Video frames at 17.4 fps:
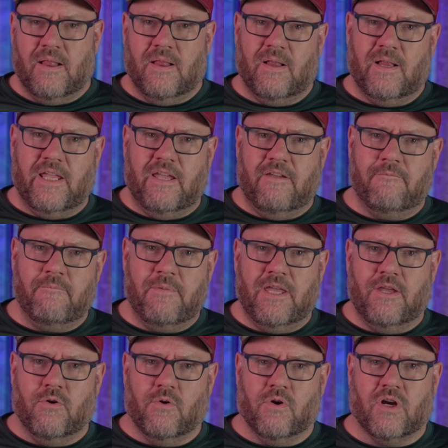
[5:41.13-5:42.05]
leave
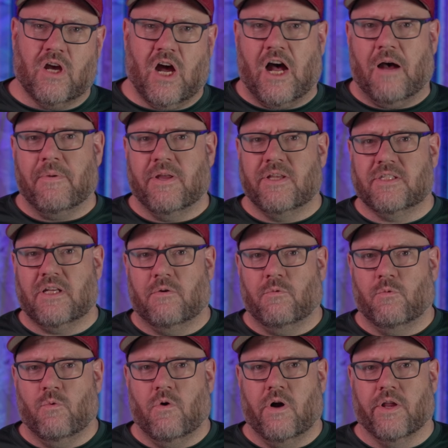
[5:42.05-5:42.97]
me your comments
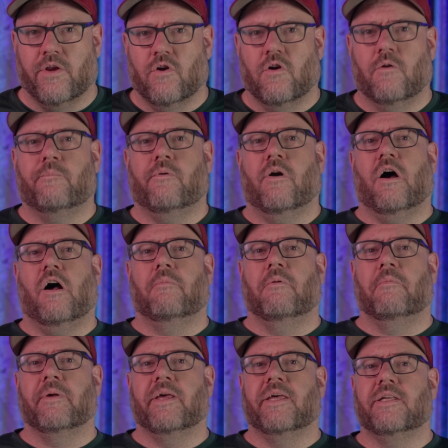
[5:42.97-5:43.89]
on what your
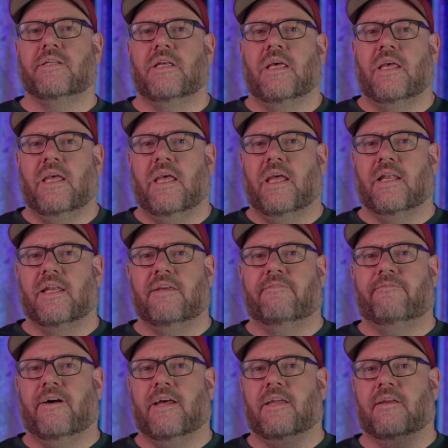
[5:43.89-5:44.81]
problem is and
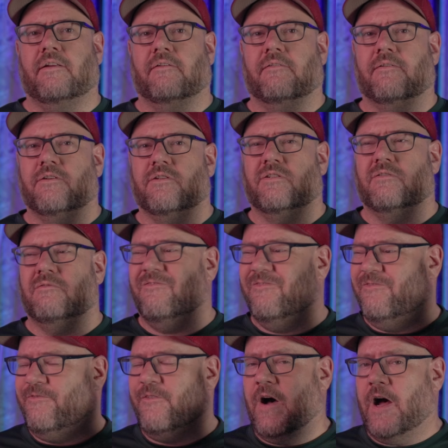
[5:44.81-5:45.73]
if I can
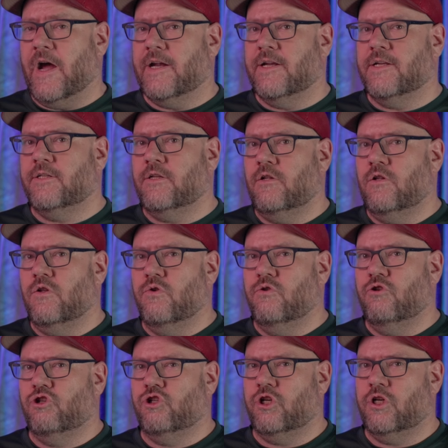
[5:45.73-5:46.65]
find a
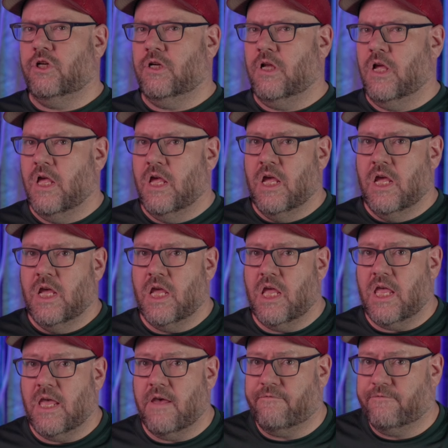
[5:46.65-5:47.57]
solution.
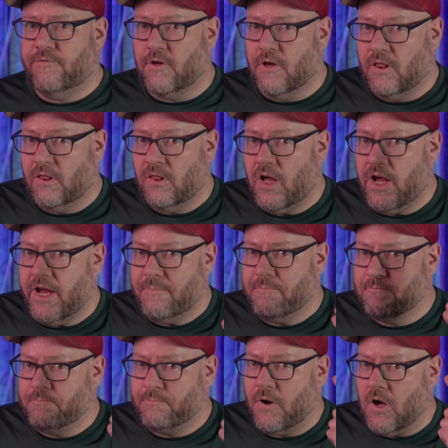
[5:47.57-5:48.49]
If the
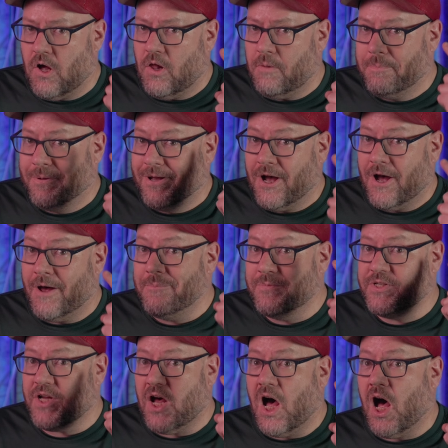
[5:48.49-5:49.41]
light bulb
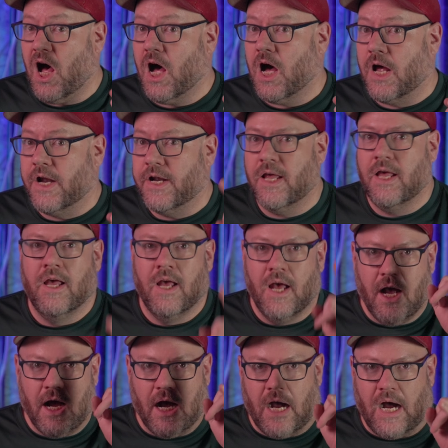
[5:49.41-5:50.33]
comes on,
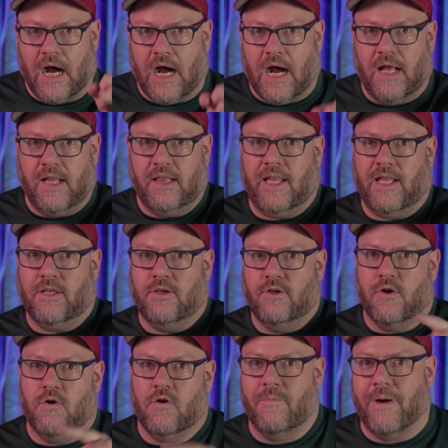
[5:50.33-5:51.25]
I'll let
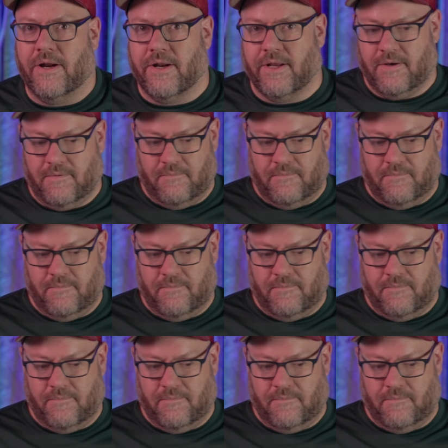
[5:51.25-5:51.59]
you know about it.